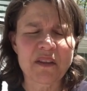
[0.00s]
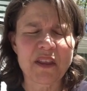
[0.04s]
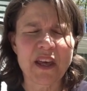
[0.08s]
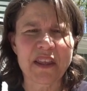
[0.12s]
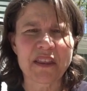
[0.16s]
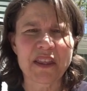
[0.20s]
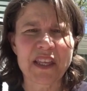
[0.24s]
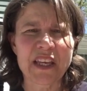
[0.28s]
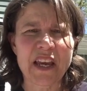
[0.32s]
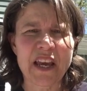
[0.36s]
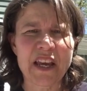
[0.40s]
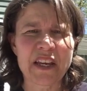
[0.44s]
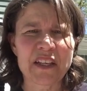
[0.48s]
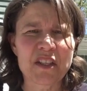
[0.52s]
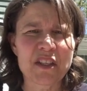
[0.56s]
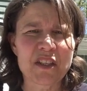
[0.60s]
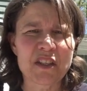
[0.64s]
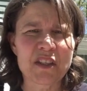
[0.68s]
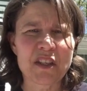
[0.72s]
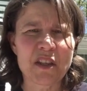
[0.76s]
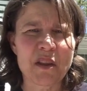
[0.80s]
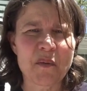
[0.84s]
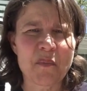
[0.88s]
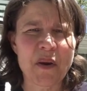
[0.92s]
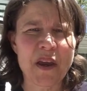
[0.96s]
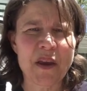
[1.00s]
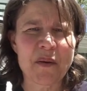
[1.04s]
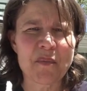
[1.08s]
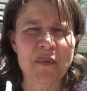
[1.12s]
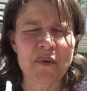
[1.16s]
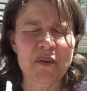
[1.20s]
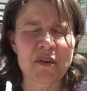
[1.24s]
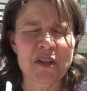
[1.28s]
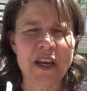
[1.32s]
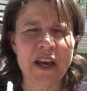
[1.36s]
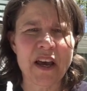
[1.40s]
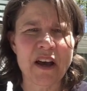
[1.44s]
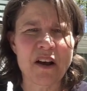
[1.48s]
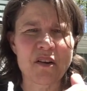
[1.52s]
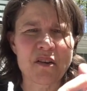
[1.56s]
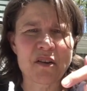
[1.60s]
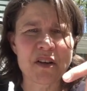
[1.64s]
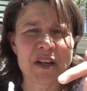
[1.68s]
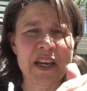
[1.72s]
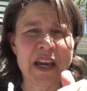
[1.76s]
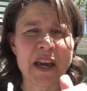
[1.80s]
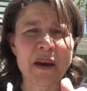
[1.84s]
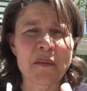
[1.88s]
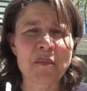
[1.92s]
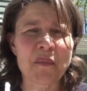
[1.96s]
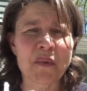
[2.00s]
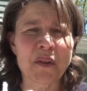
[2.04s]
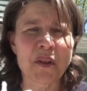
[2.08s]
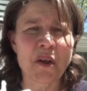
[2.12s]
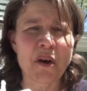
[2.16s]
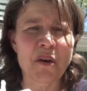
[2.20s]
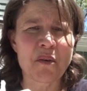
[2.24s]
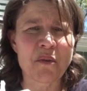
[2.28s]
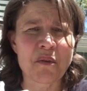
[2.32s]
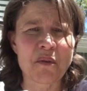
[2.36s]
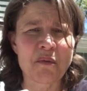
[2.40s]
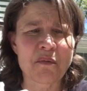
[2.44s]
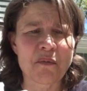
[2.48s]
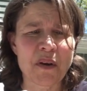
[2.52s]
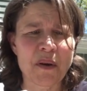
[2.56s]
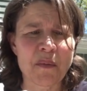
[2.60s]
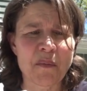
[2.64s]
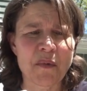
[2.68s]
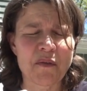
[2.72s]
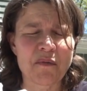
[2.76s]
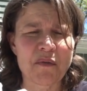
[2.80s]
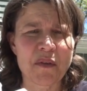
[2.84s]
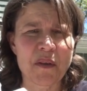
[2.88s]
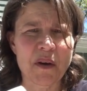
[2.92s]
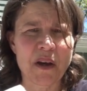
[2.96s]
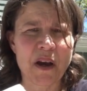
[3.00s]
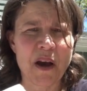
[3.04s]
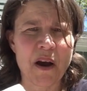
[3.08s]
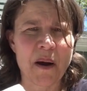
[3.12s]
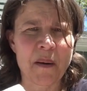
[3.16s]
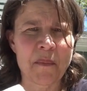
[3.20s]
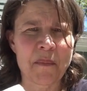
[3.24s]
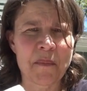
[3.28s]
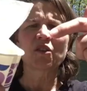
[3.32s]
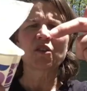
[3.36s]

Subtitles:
that the edges of the paper towel get below the rim of the cup.